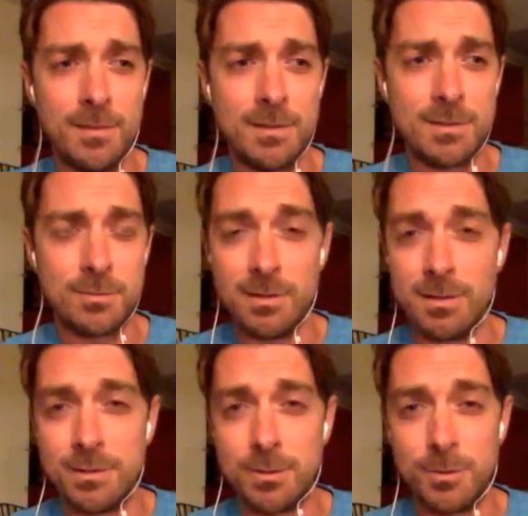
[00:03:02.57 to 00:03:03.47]
it's really
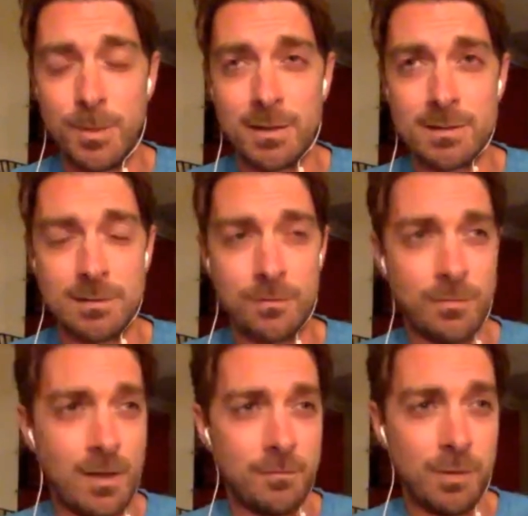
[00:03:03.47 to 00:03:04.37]
the truth, because if
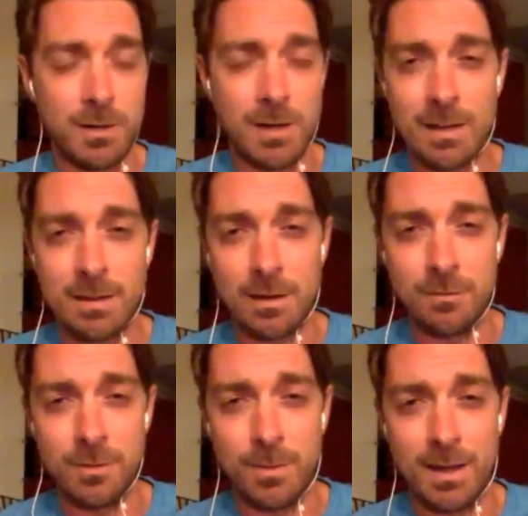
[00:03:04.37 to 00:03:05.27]
I've learned anything
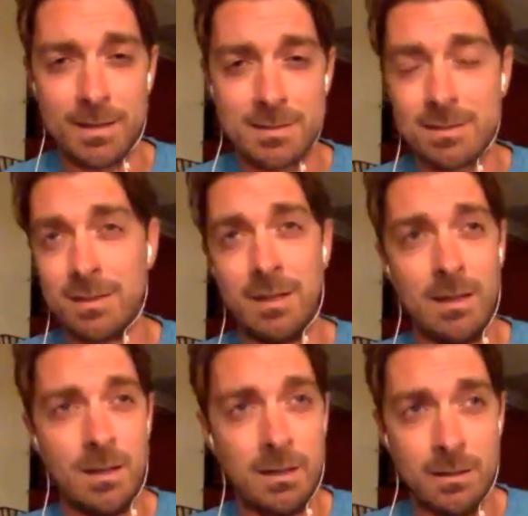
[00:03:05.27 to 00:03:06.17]
over the past,
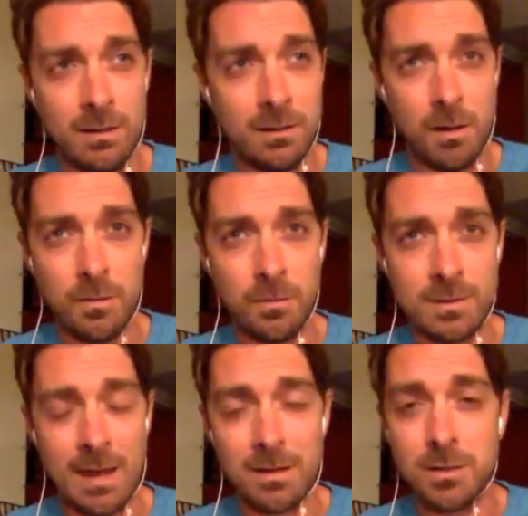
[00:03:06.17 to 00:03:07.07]

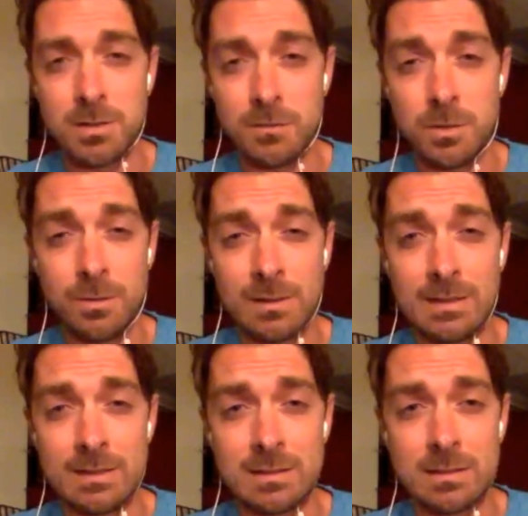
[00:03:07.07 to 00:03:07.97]
10 years of doing
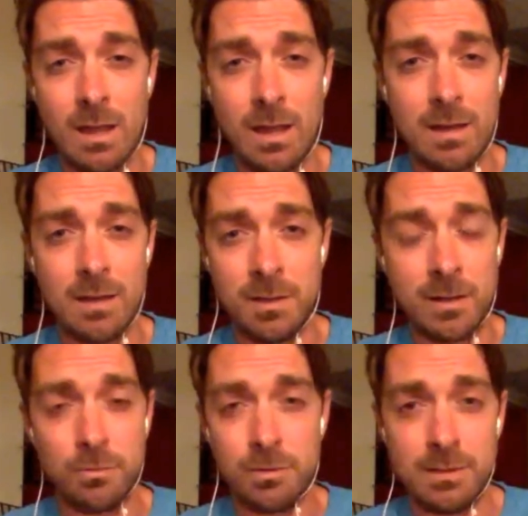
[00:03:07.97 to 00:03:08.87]
this and
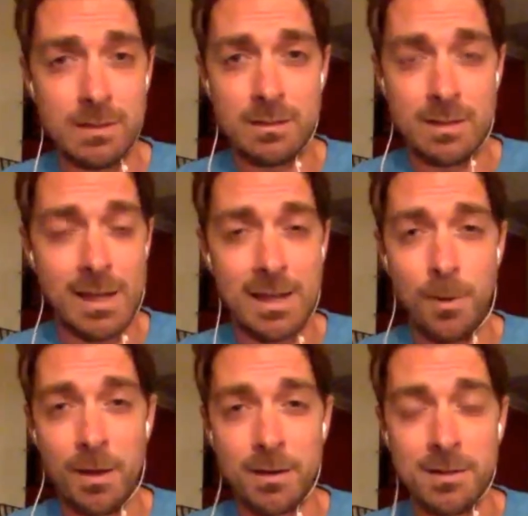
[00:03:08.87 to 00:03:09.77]
really thinking
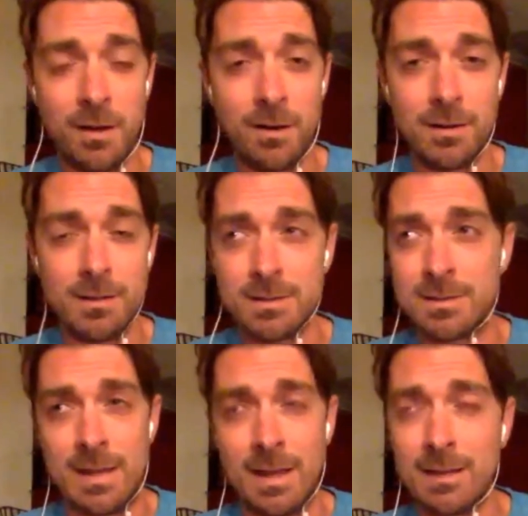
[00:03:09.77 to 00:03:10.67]
about it hard,
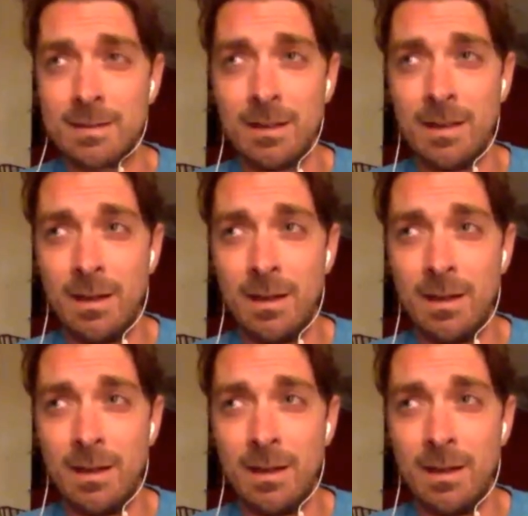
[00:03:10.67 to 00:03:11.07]
it's that